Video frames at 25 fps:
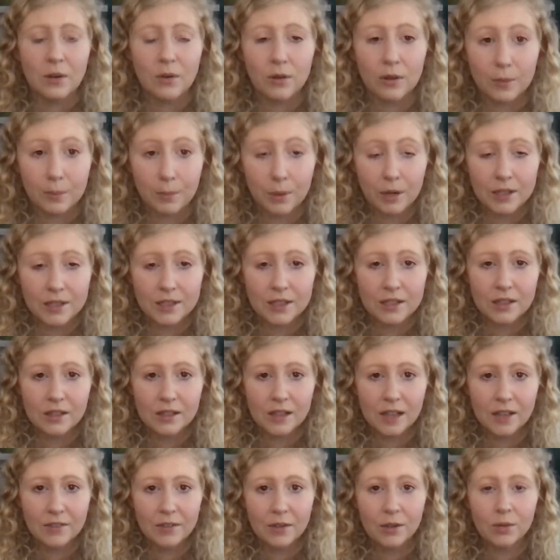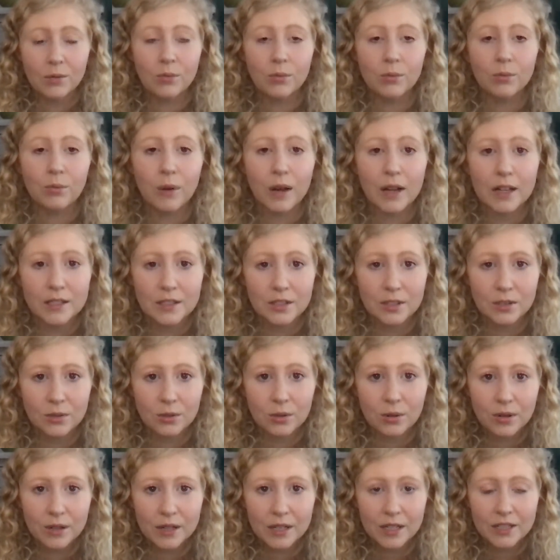a personal level. What
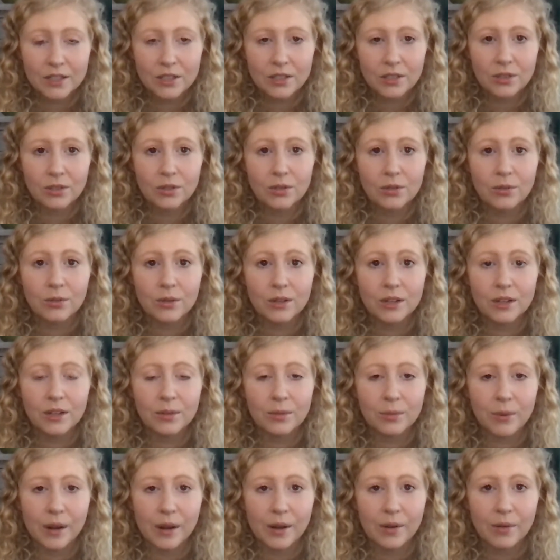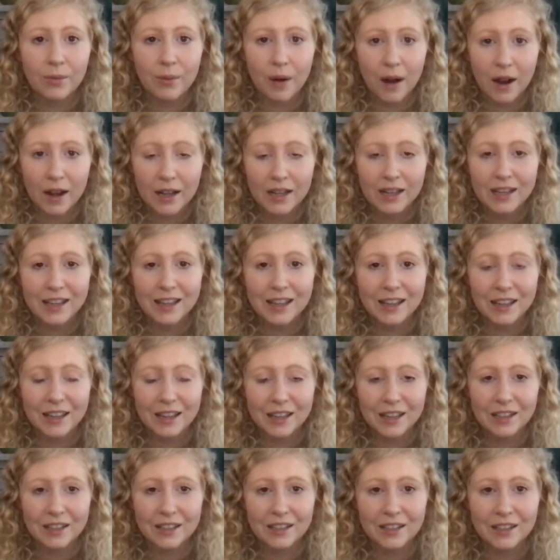story do you want to rewrite
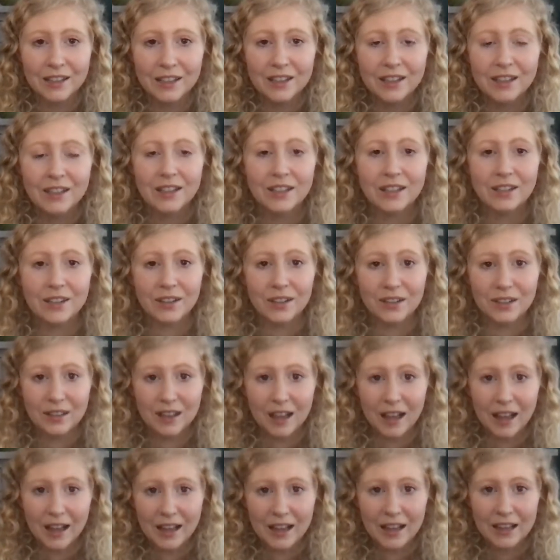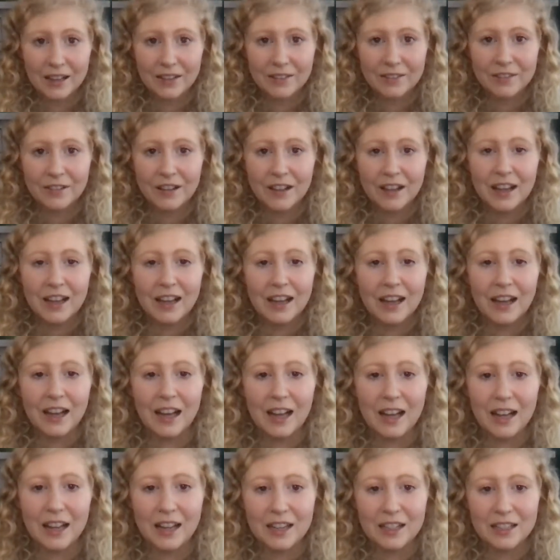in your life?
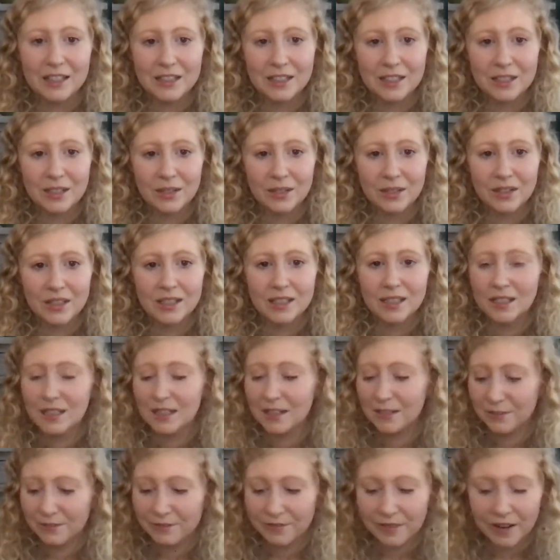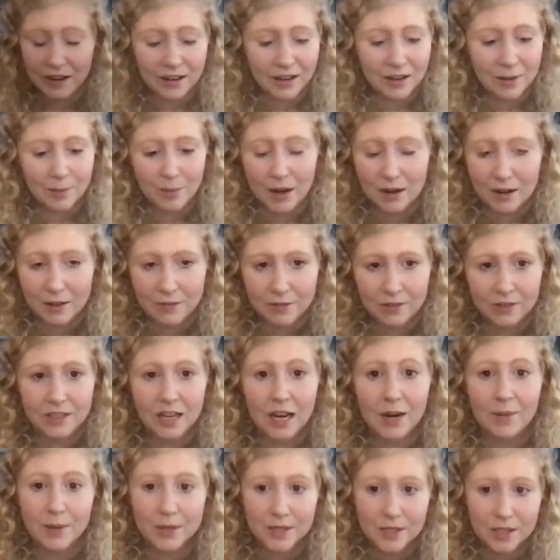And so this is a very powerful
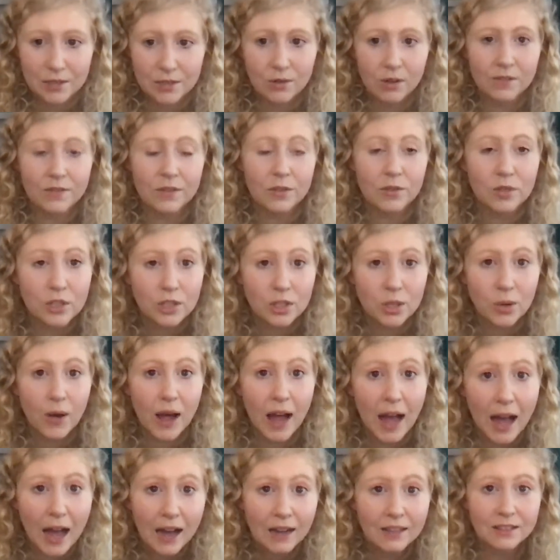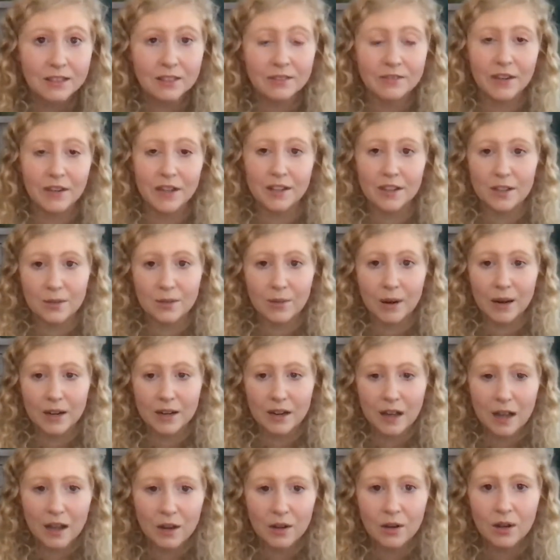time because the North Node is so activated right
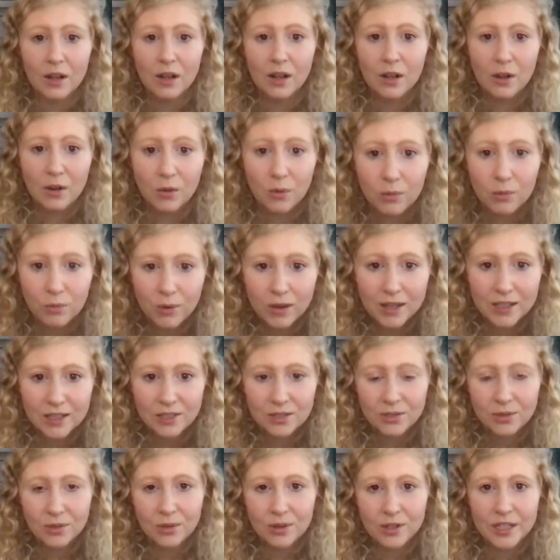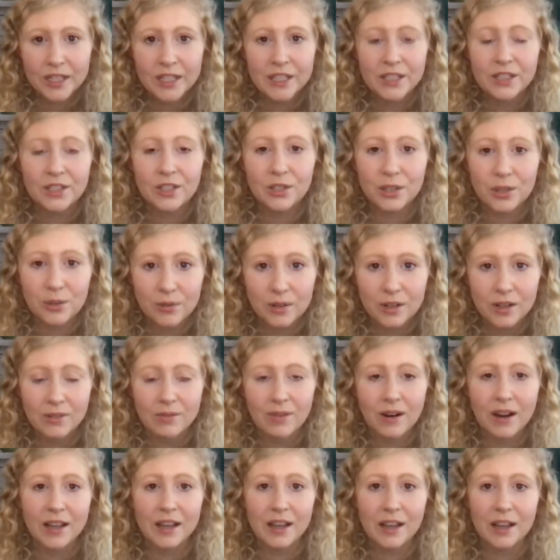now. What story do you want to
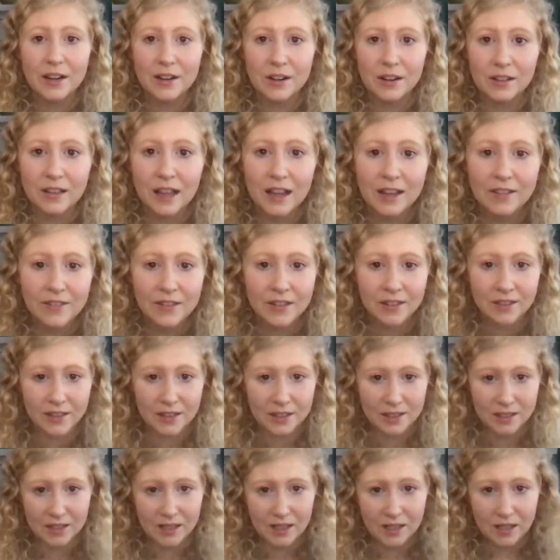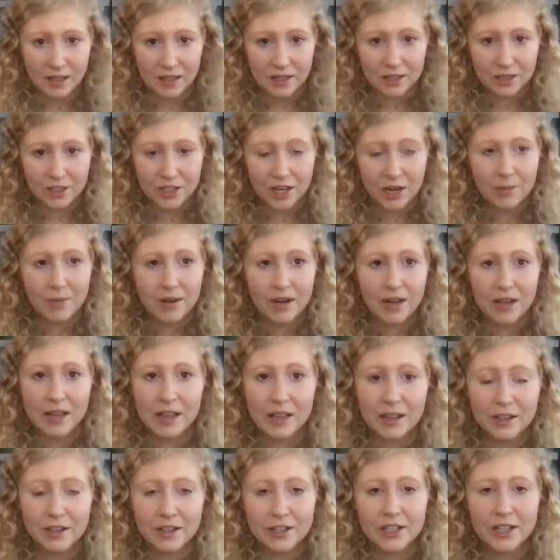write in your life? And this Gemini
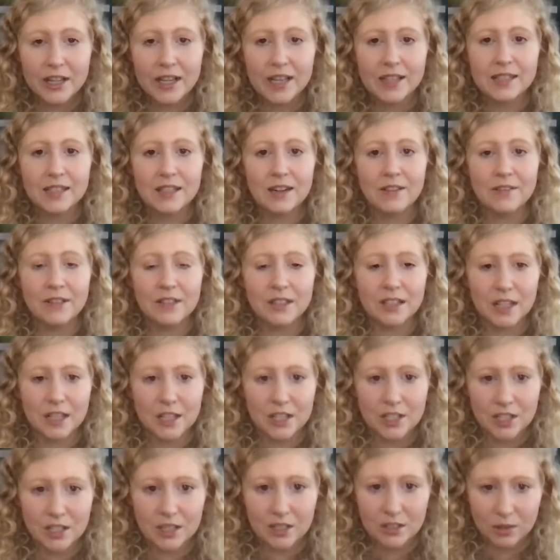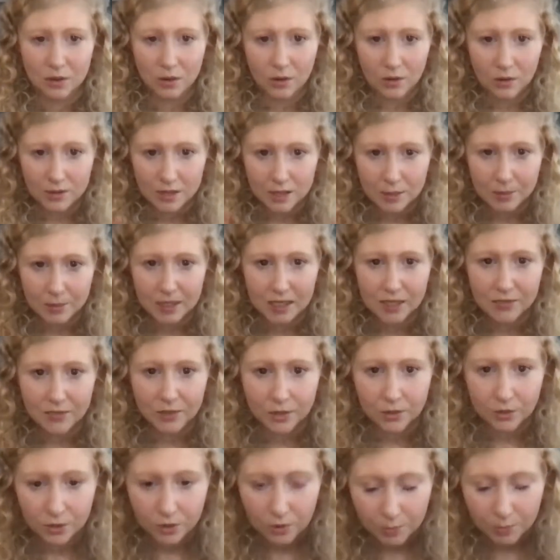energy is an invitation to hold space for
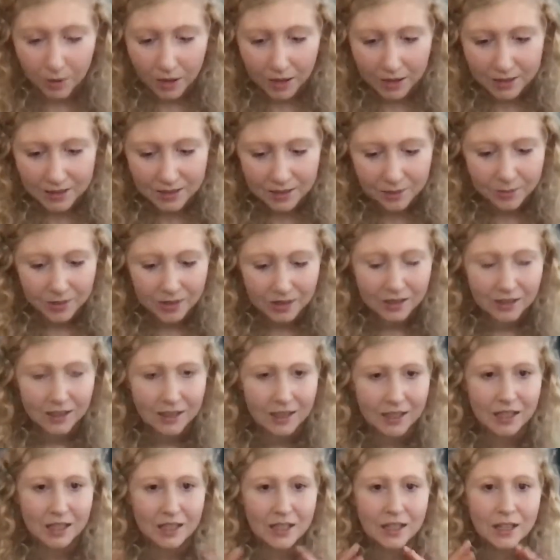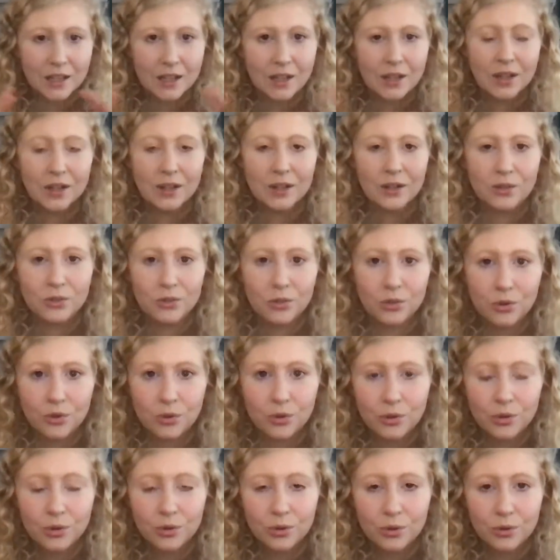new possibility,
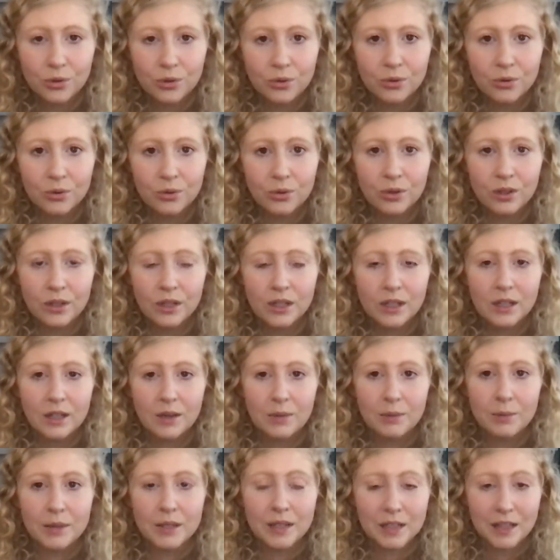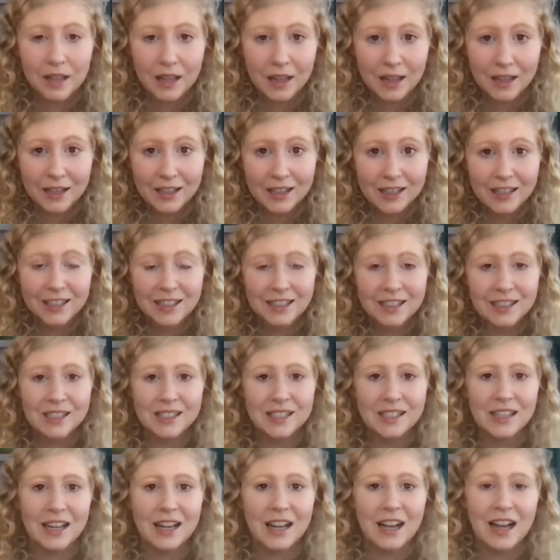new beginnings,
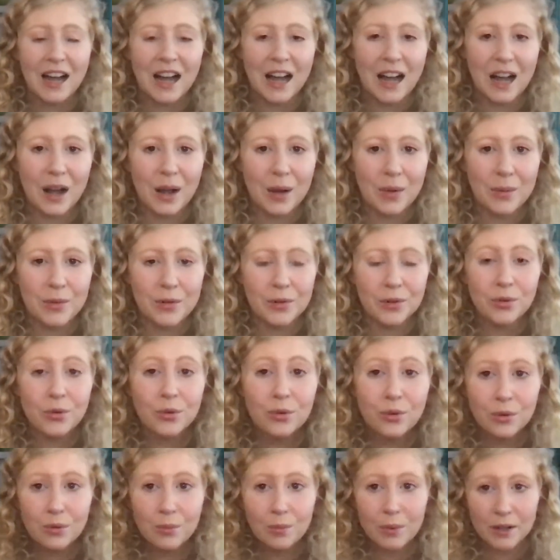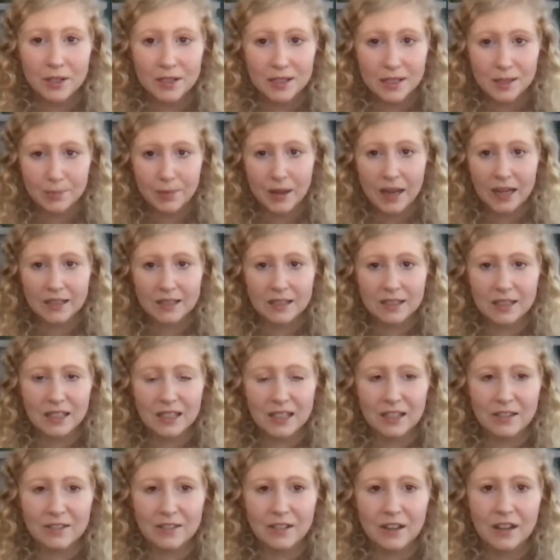um, new
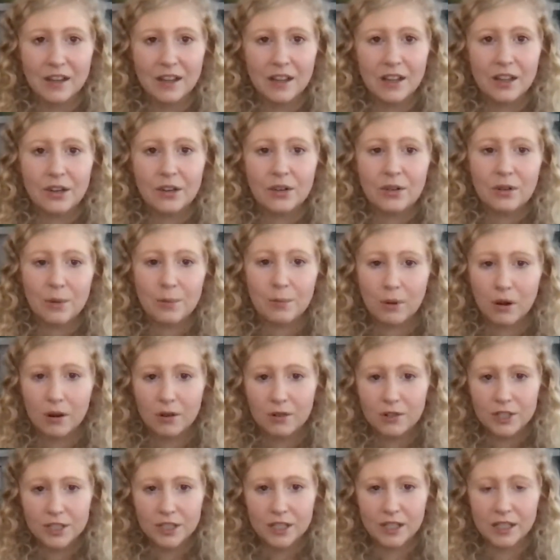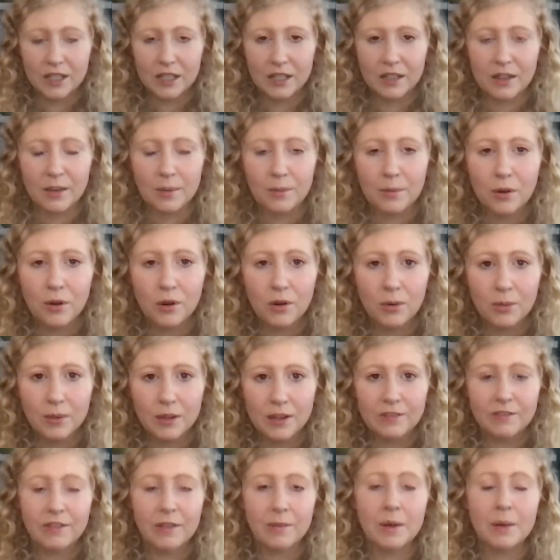perspective, you know, approaching the
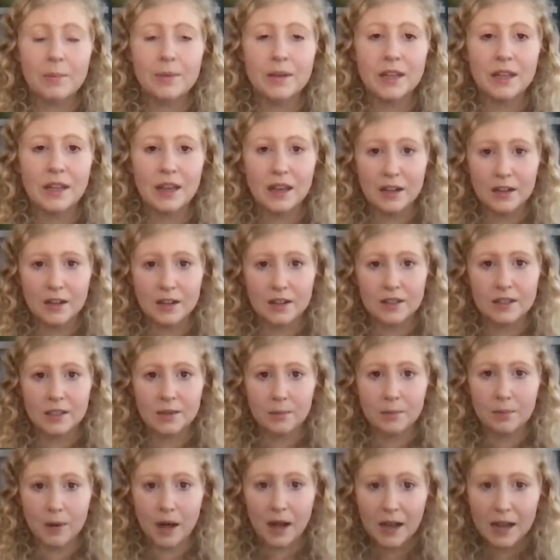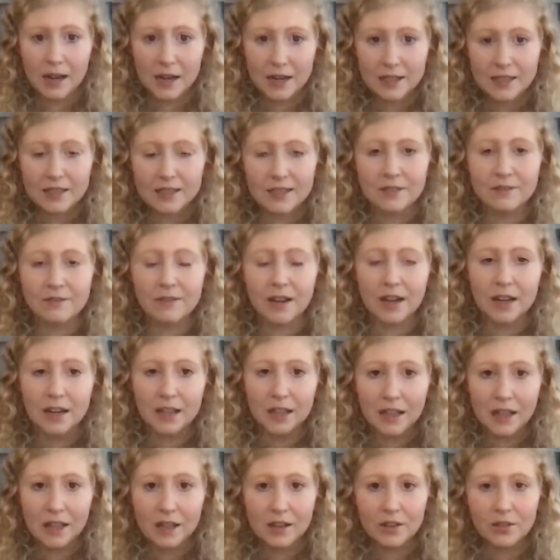moment from a beginner's mind. It's
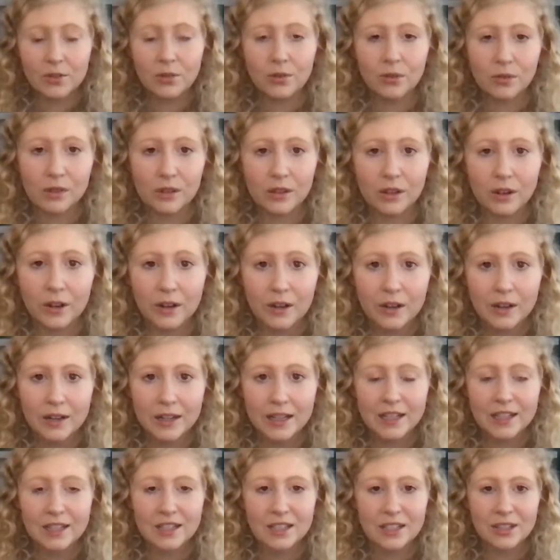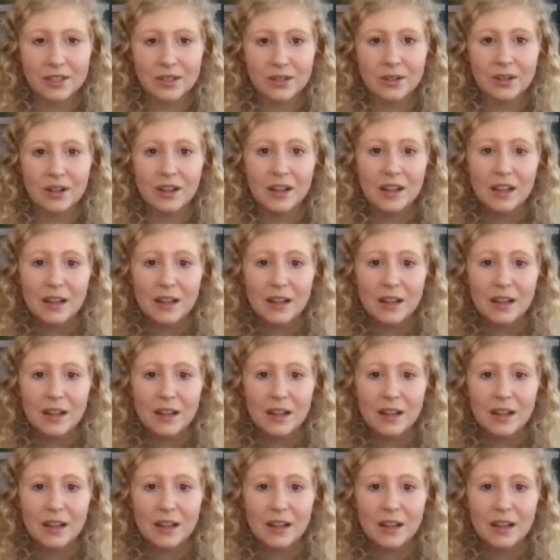inviting in new learning to